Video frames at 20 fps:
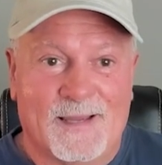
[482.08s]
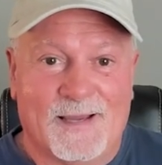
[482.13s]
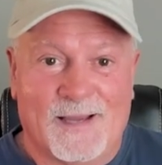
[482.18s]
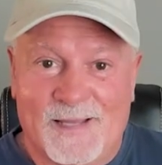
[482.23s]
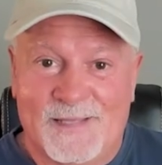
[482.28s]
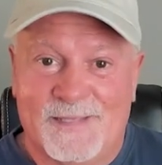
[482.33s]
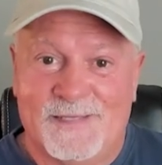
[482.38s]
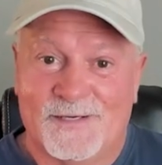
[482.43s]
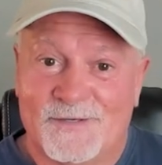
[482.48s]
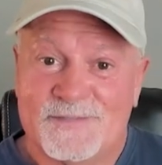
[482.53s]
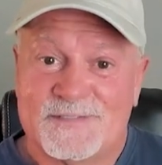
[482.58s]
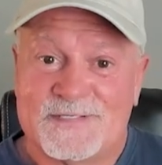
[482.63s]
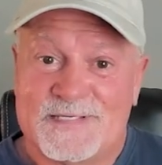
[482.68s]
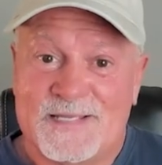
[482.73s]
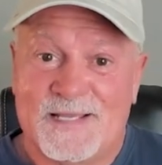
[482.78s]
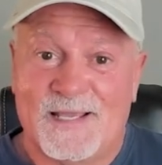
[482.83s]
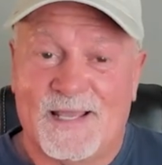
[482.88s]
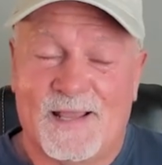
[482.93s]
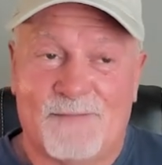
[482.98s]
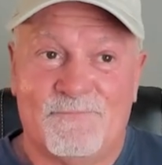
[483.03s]

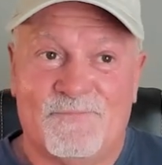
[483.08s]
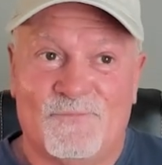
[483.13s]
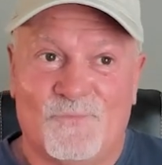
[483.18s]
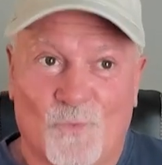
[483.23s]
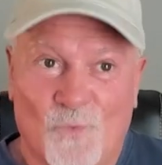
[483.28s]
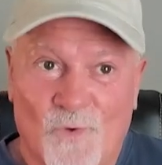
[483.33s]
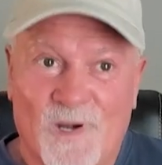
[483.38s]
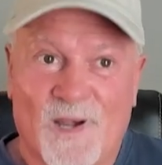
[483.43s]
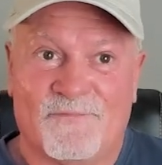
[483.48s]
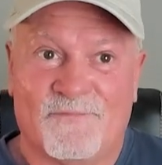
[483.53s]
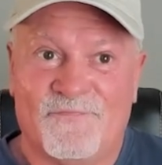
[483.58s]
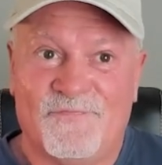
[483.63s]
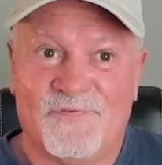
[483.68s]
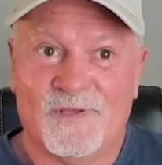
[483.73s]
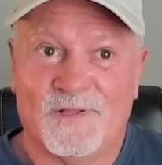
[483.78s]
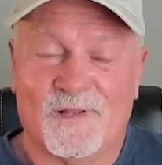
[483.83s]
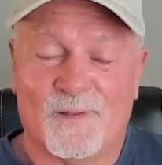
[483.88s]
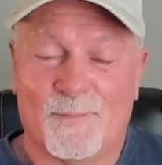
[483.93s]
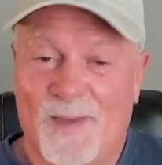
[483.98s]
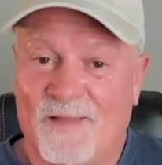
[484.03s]
here's what I
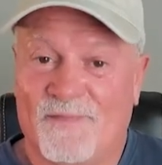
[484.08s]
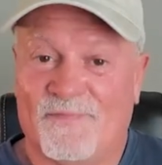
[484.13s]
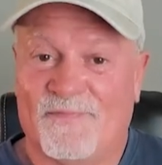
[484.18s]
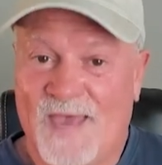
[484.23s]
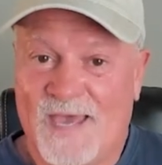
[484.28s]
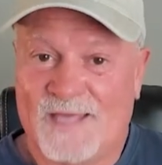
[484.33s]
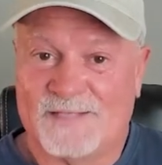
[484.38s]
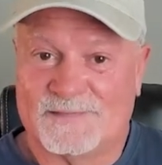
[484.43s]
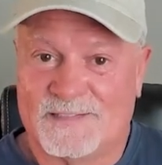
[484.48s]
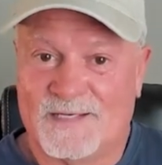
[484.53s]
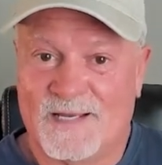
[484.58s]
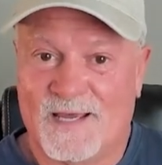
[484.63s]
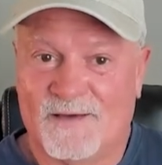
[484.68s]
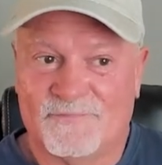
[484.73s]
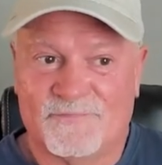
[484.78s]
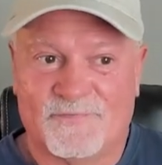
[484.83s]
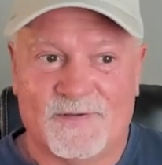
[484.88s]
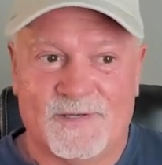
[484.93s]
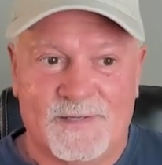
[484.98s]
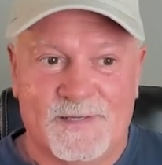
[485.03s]
feel about that
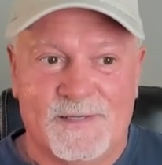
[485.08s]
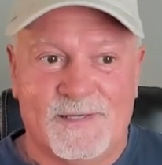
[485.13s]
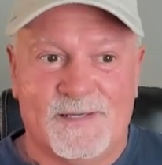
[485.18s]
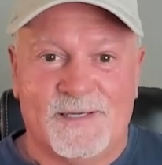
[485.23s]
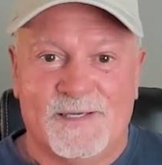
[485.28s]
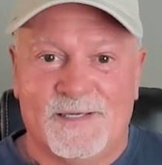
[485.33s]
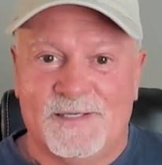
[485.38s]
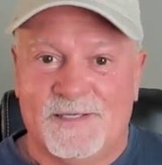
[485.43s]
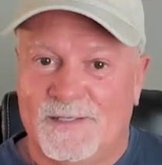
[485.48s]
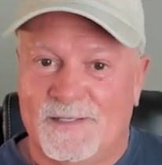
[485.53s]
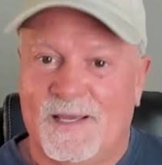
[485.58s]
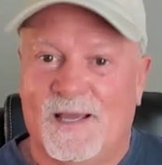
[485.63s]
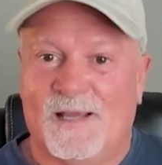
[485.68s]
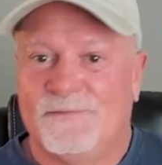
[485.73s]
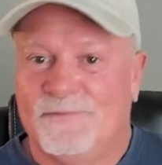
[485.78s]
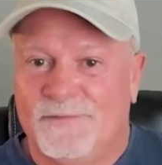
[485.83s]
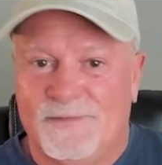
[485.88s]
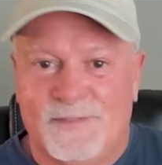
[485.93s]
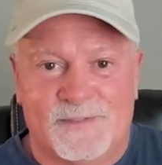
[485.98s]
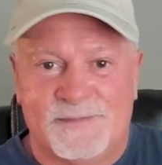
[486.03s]
stuff.
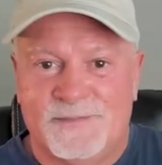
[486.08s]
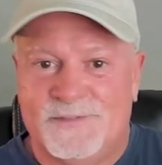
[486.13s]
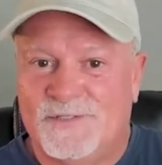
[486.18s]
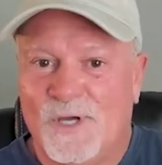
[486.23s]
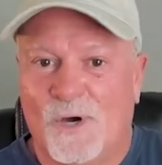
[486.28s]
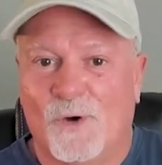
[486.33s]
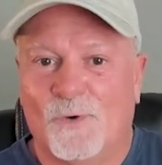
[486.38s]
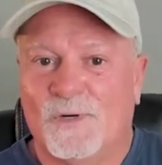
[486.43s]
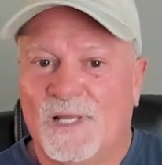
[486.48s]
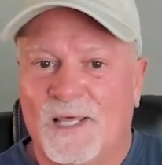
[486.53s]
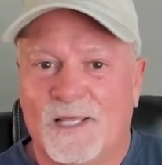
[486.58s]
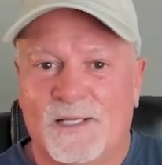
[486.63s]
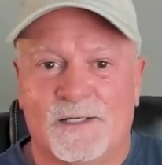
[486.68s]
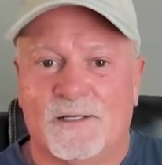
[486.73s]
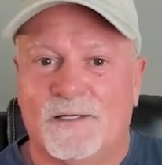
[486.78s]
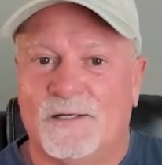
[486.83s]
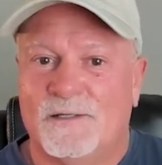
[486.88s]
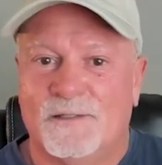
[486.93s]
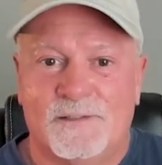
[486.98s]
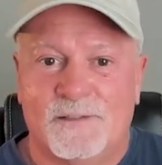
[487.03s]
Donut,
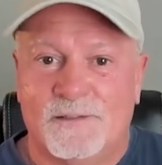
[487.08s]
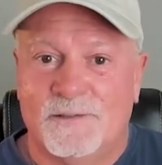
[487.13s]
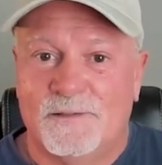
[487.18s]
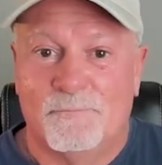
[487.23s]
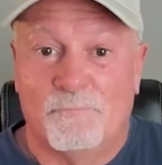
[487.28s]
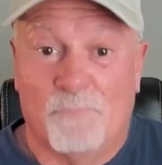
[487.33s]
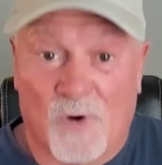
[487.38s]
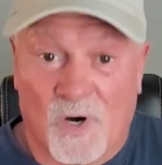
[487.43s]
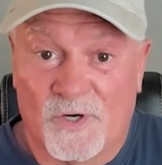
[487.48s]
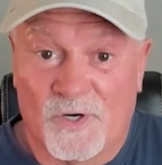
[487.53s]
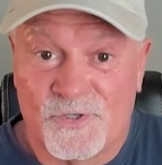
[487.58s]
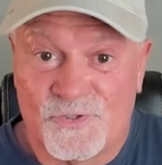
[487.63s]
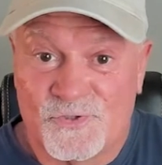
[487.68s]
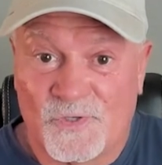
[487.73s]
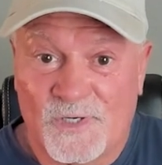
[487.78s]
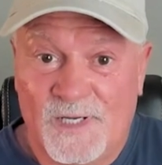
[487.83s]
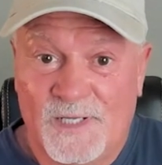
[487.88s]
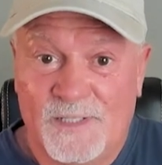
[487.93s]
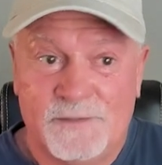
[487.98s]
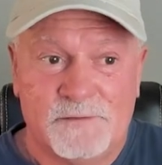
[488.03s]

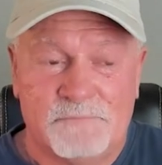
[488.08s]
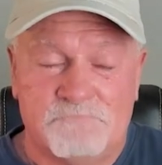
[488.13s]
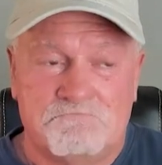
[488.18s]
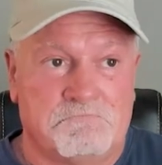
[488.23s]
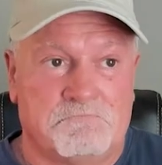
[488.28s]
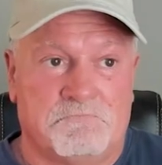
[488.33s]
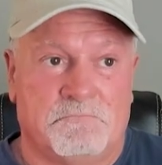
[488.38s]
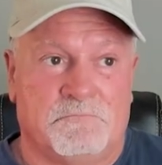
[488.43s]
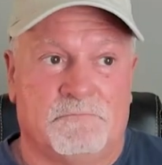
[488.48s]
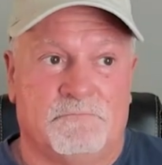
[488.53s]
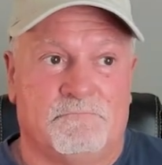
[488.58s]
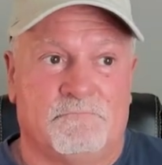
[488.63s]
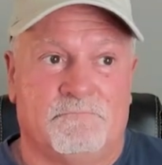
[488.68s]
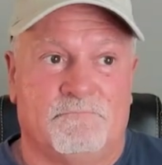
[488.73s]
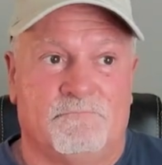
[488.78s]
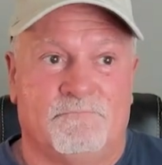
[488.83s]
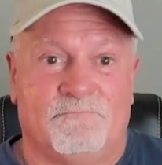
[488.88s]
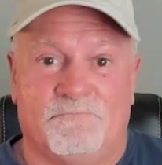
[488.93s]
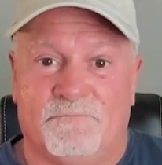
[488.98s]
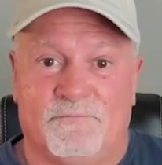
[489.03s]
margarine,
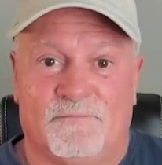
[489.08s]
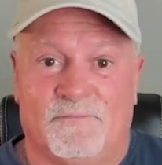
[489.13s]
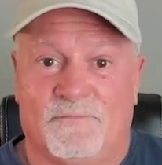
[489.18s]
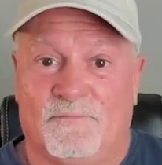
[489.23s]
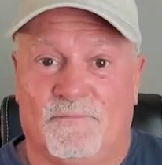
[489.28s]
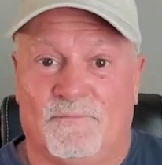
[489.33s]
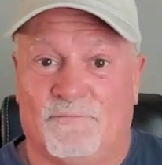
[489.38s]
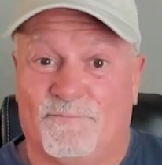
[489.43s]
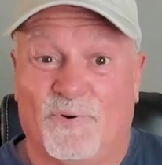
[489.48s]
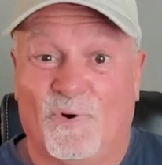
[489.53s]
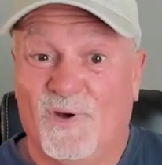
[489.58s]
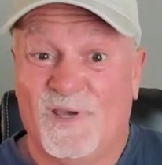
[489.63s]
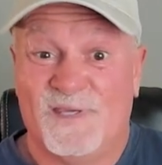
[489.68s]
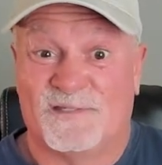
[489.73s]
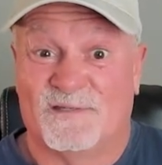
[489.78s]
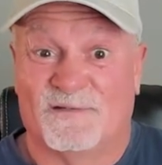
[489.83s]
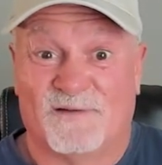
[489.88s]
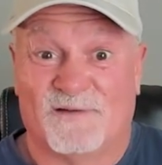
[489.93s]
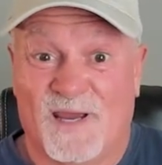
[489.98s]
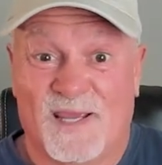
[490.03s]

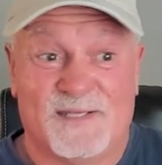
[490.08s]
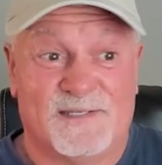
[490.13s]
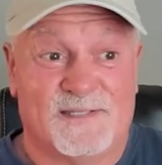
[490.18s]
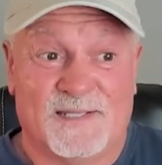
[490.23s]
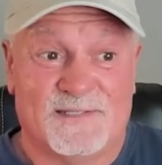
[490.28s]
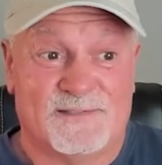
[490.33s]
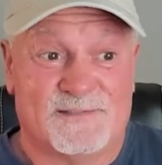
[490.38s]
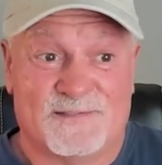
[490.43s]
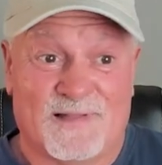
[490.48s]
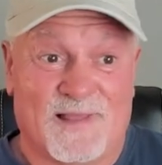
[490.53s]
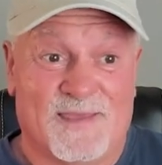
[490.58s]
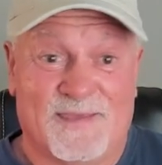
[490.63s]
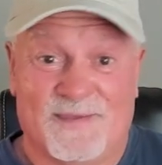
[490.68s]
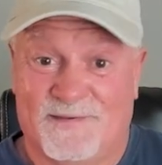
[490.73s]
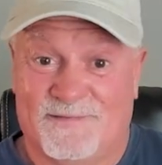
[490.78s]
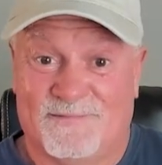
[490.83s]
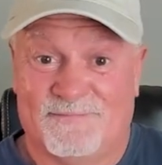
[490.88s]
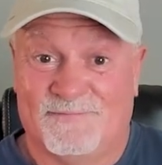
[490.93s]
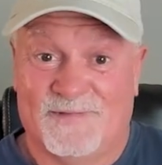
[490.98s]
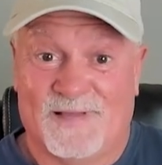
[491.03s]
poison, right? That's
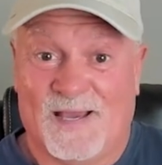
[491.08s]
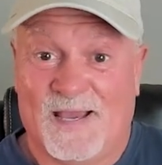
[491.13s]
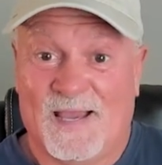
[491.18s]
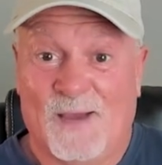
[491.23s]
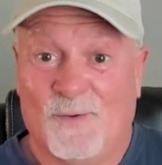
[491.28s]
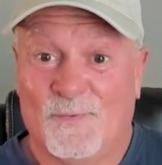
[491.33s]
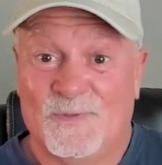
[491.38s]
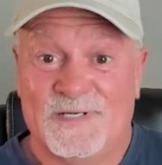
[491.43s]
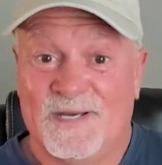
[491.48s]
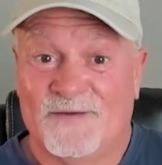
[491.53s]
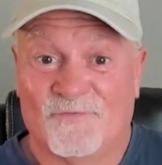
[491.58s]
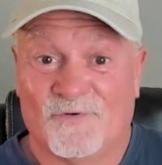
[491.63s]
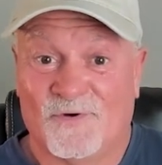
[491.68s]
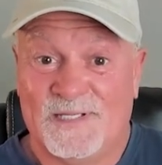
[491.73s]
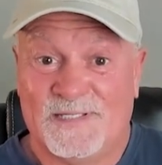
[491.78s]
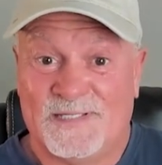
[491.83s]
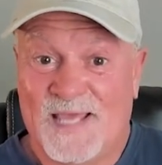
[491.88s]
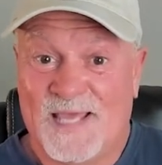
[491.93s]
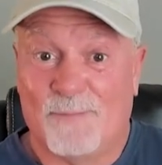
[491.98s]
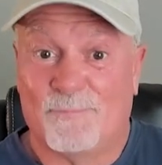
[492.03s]
like, absolutely. I would never
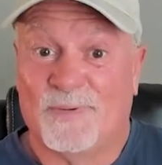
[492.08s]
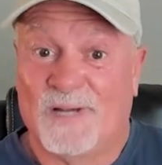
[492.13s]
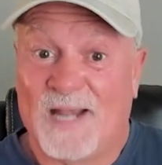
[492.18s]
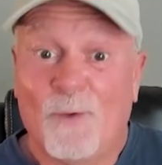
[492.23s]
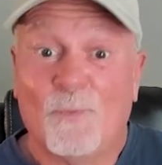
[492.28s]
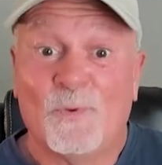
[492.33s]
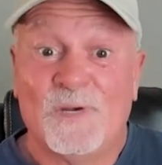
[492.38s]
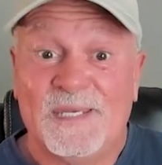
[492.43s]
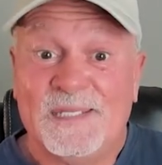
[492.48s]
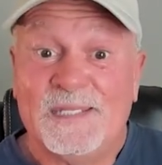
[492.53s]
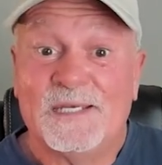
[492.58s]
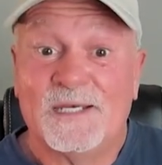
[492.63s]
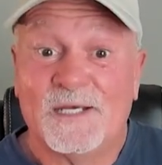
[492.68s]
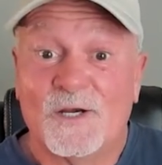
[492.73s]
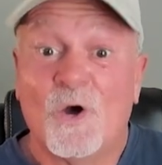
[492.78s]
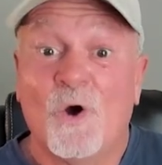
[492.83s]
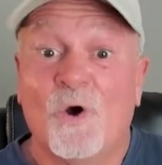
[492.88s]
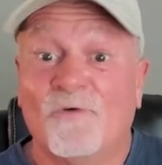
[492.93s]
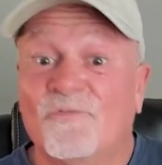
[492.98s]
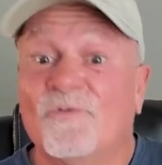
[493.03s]
eat that, but I would eat
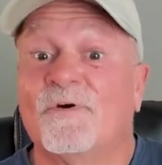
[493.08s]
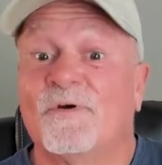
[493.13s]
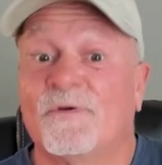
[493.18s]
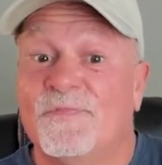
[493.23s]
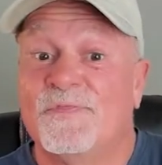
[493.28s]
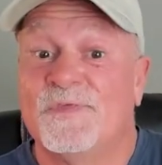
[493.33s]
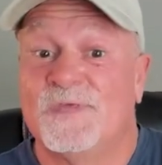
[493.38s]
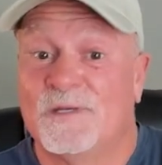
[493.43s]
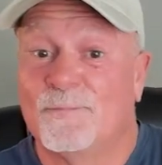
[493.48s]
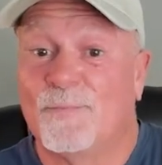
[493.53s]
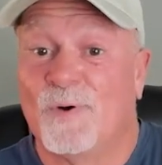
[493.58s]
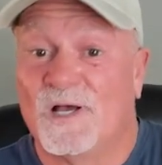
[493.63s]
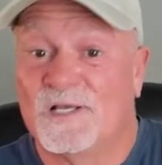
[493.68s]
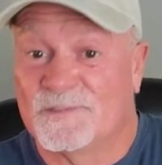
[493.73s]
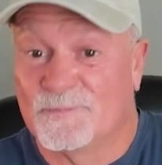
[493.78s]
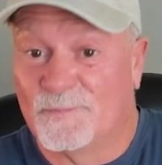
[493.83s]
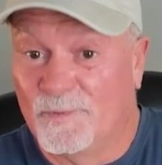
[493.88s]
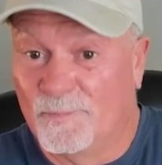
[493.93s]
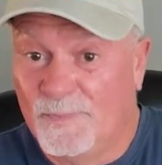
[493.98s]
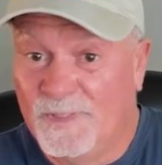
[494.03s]
it over the
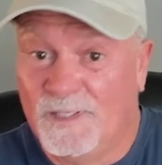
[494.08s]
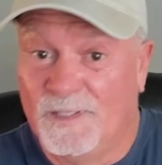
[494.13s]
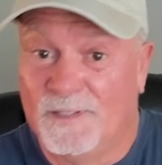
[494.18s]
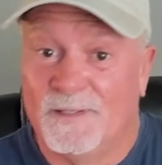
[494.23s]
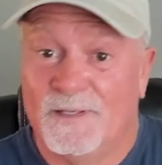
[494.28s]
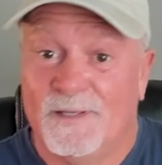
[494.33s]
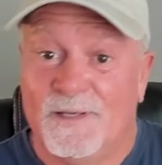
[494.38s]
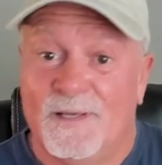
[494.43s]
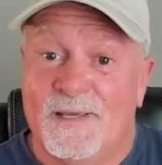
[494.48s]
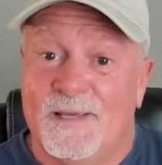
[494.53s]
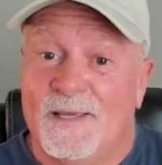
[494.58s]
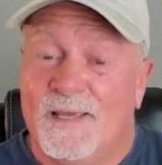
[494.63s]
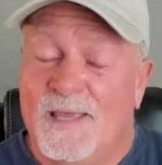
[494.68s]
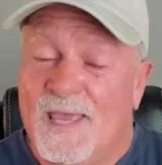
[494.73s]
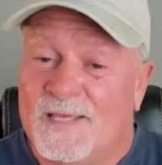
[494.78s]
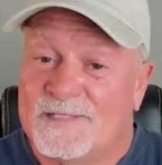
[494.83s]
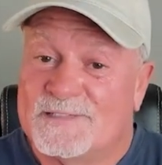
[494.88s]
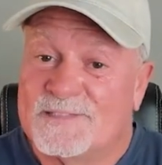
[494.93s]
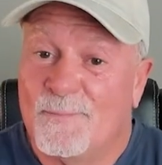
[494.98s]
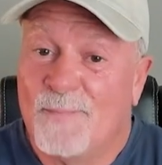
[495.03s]
Impossible Meat.
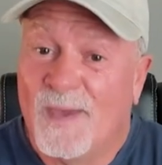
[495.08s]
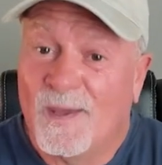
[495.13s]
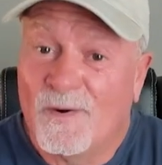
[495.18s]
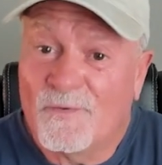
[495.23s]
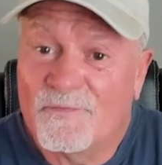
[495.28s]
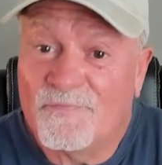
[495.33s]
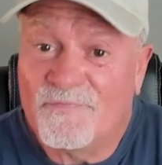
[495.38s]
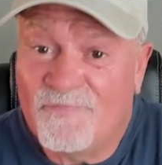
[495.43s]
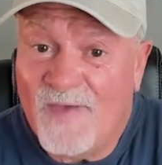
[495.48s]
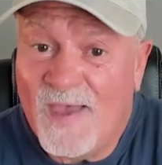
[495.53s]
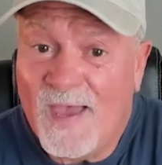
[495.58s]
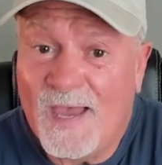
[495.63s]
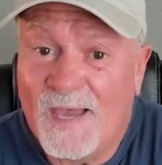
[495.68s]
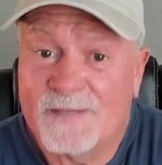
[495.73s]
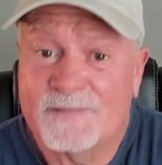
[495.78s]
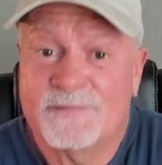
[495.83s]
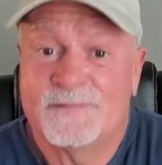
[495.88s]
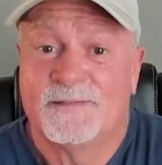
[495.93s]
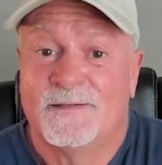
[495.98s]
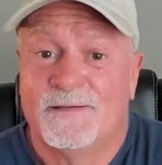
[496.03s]
Oh. As a matter of
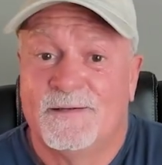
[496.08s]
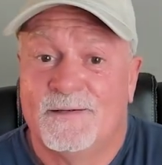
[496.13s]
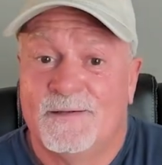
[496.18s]
fact,